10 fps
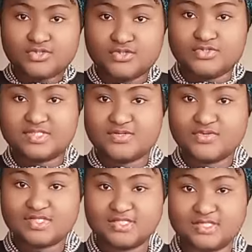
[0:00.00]
so you
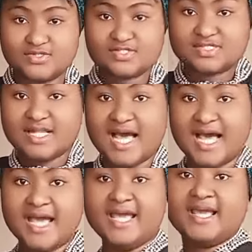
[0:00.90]
see what it looks
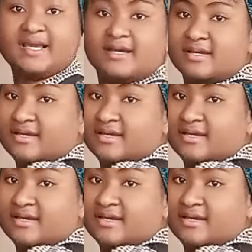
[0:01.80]
like.